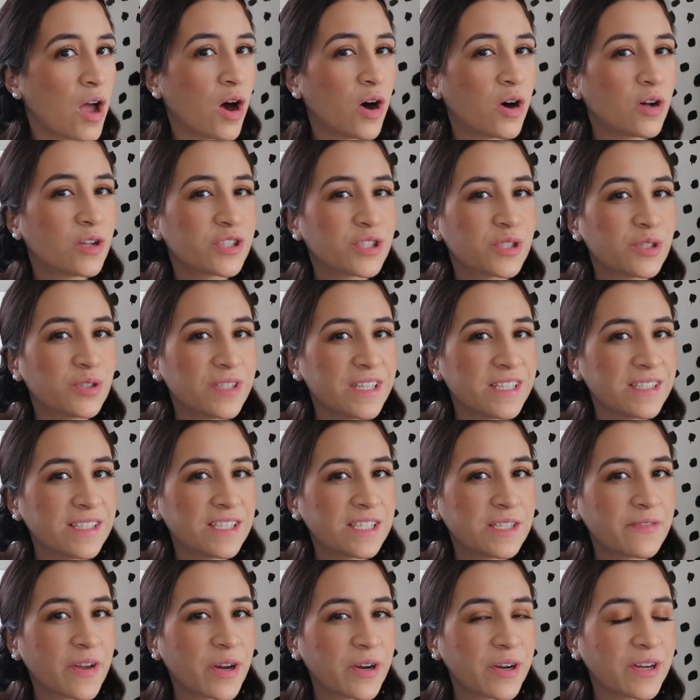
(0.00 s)
Also, this
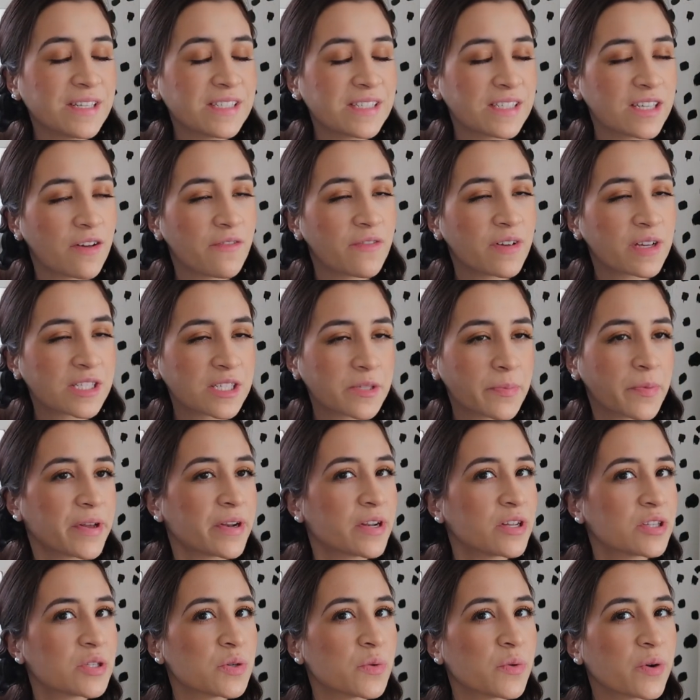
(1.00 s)
is very
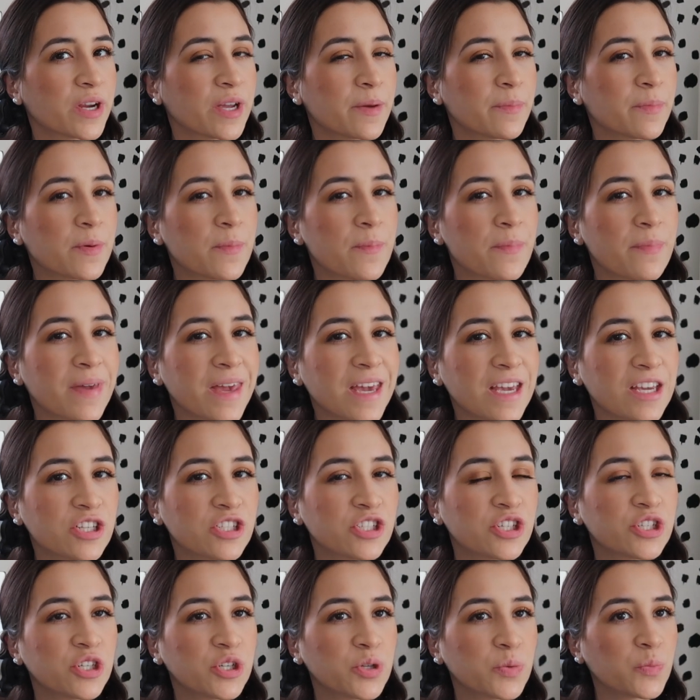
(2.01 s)
self-explanatory, but make
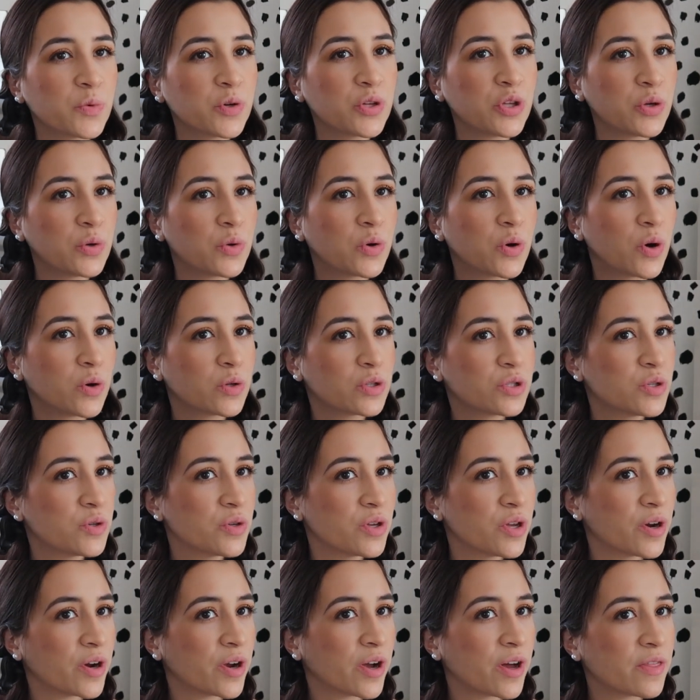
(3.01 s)
sure when you go
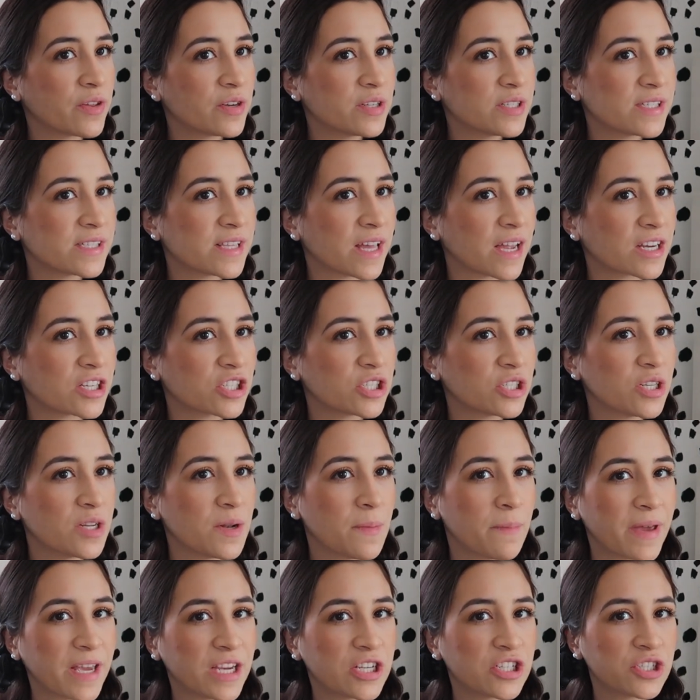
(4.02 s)
to your other
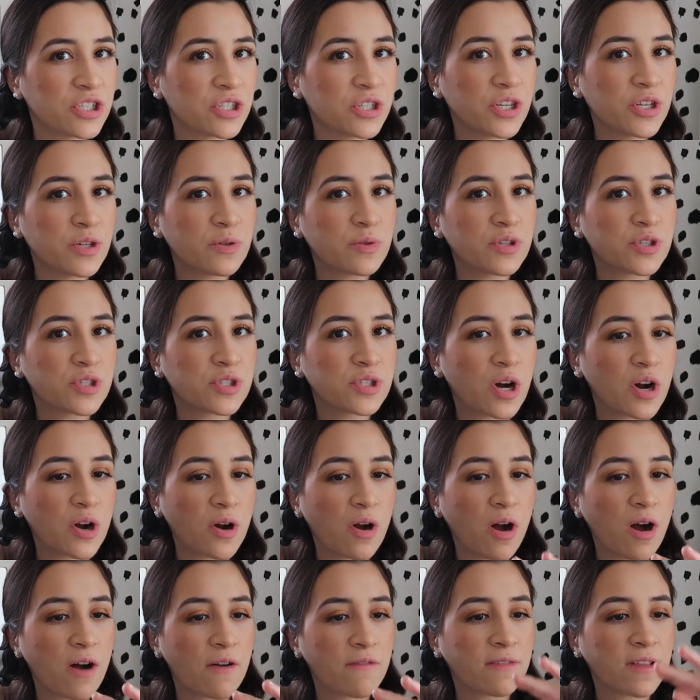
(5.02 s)
section, make sure you
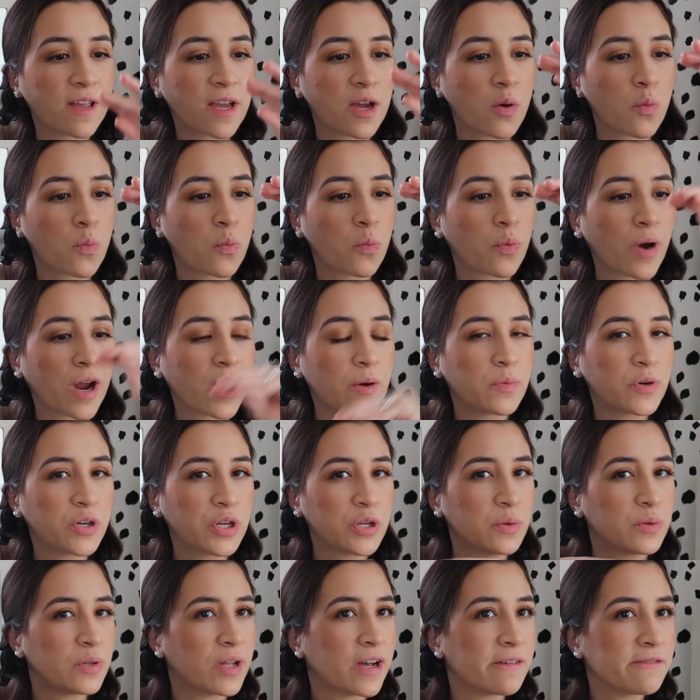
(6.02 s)
start off like right where
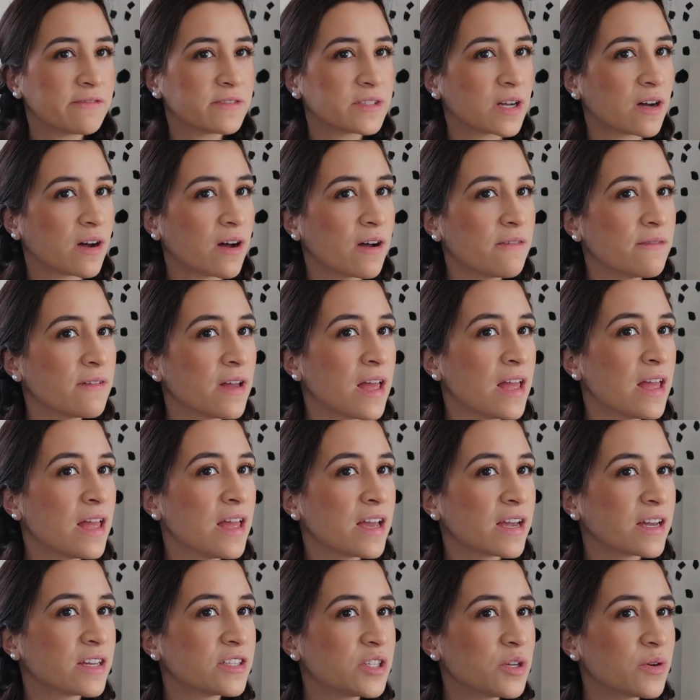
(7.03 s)
you left off,
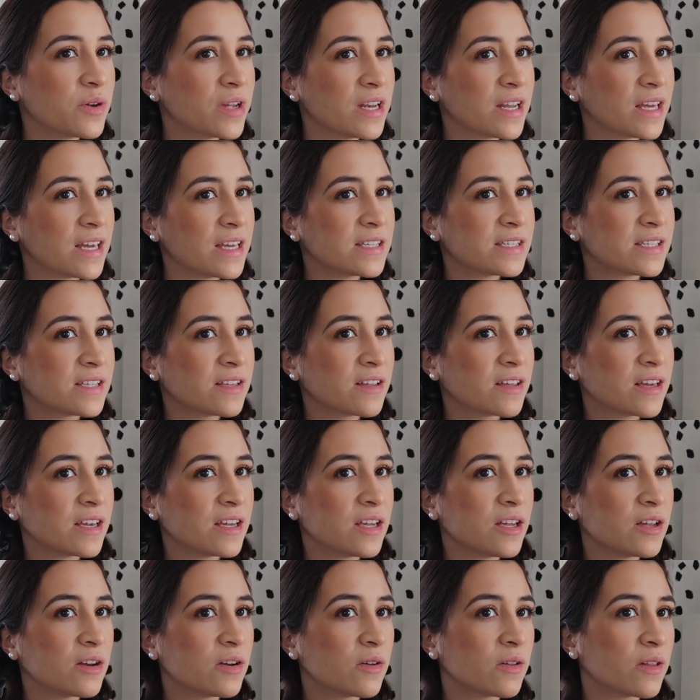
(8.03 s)
because you can
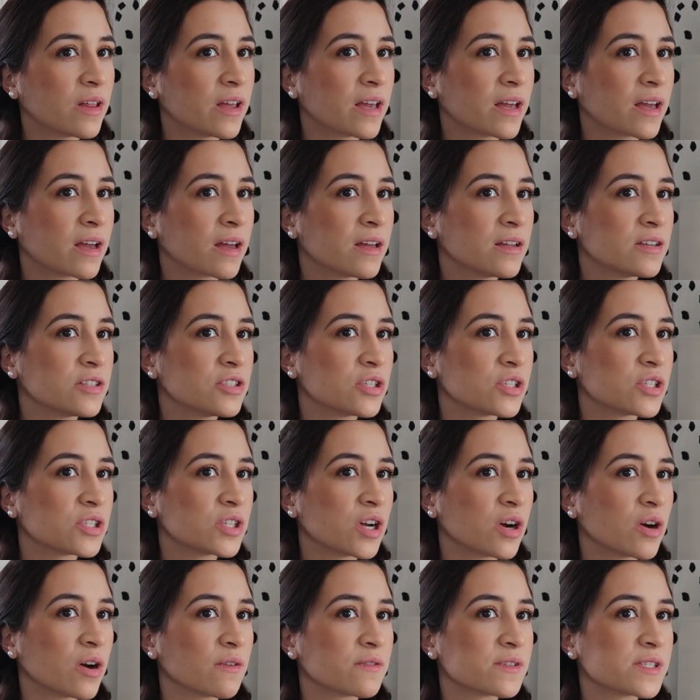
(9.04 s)
easily, you know, like just
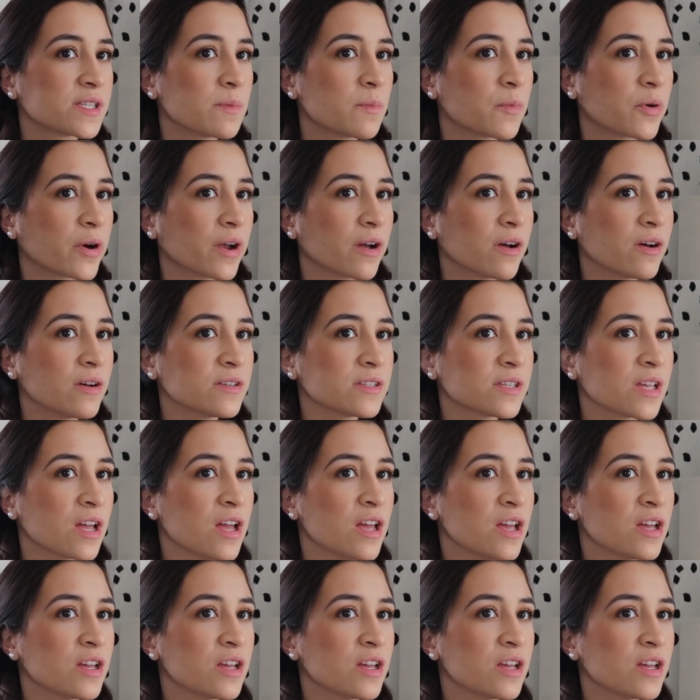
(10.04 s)
start off somewhere else.